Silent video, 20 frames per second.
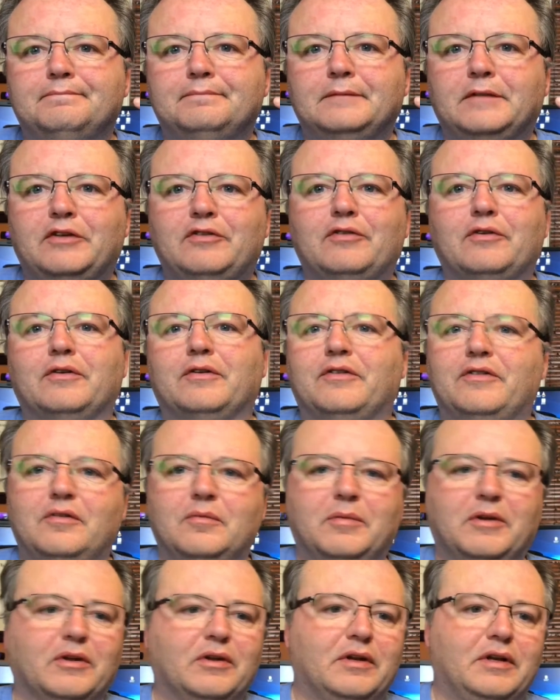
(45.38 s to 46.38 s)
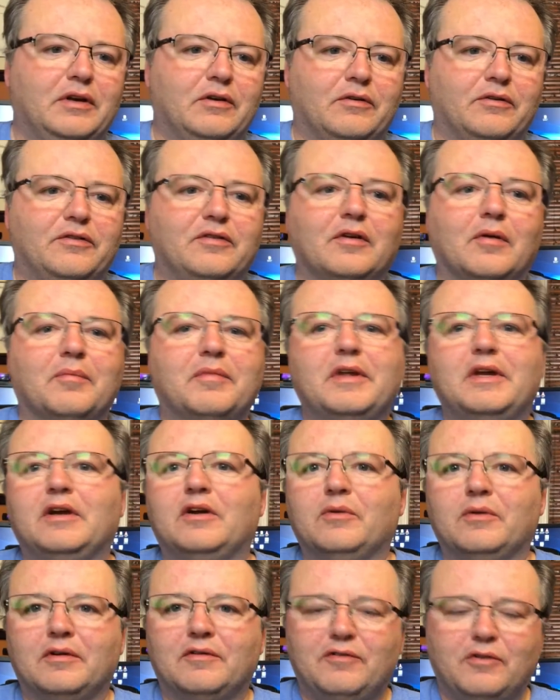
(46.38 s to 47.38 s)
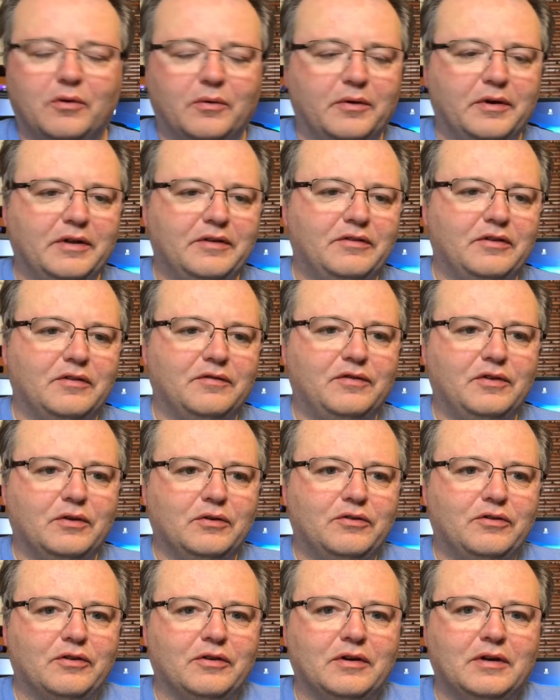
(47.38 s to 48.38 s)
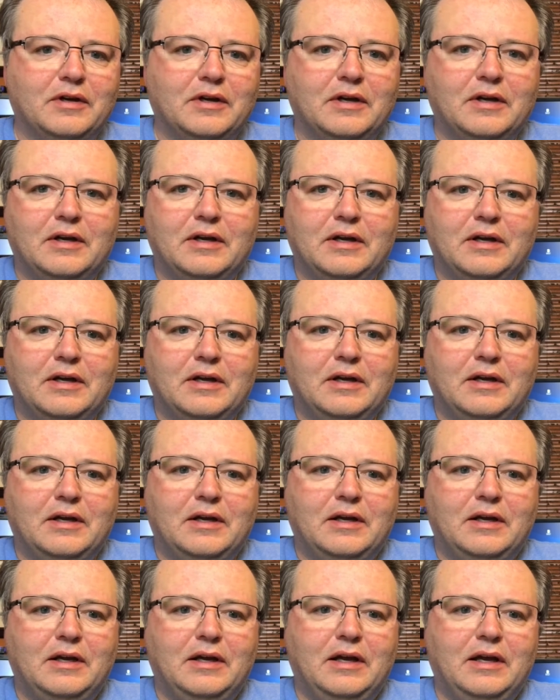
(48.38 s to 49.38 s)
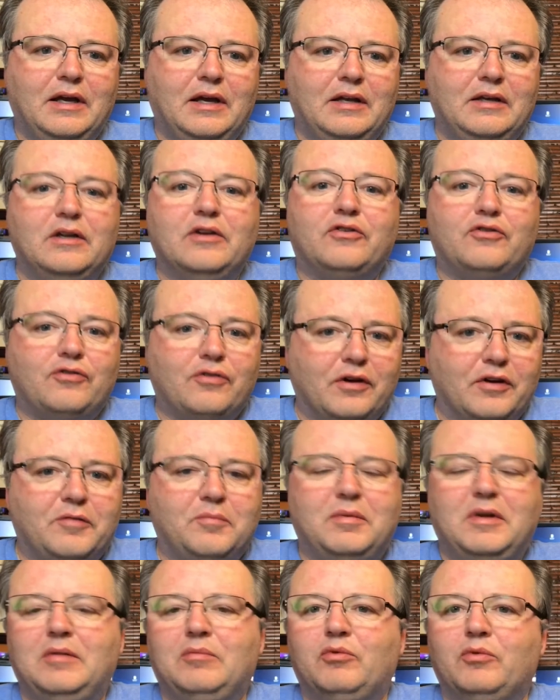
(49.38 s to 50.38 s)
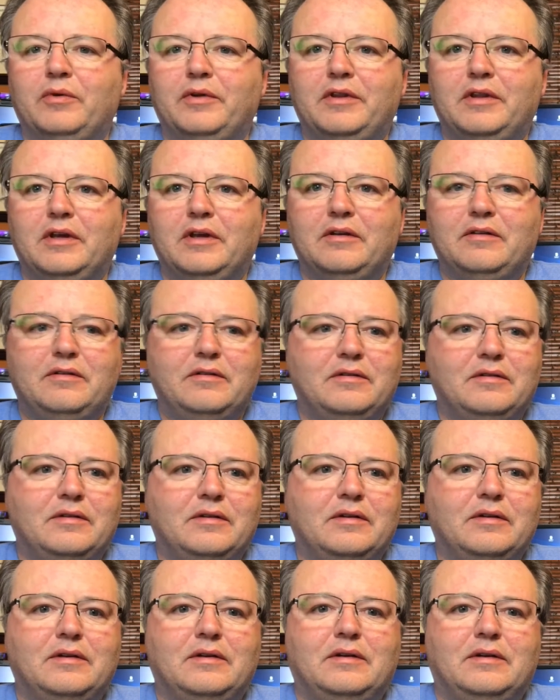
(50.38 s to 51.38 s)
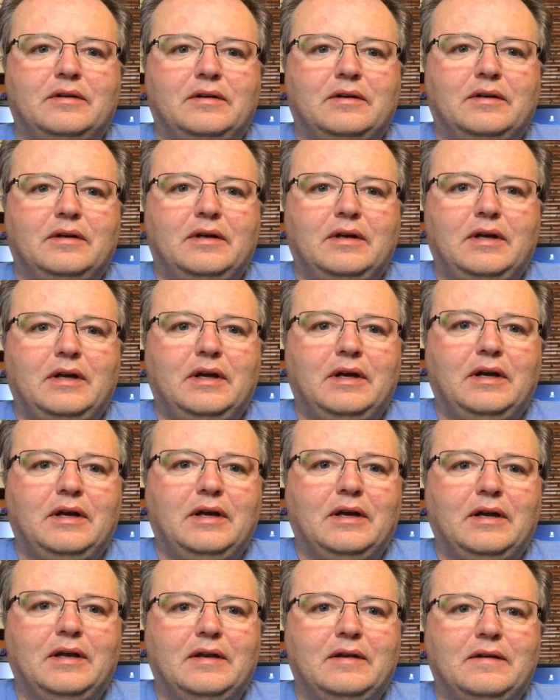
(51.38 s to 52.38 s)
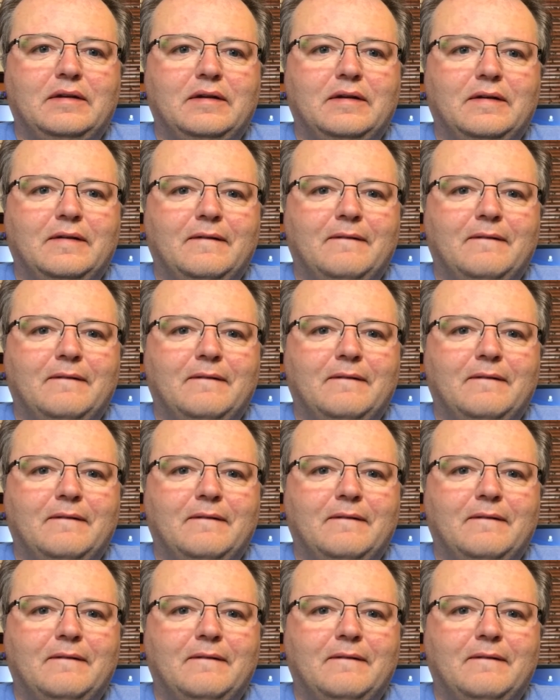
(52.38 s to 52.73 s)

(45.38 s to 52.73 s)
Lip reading: certain stability or something going forward into the future, and you trust people with this and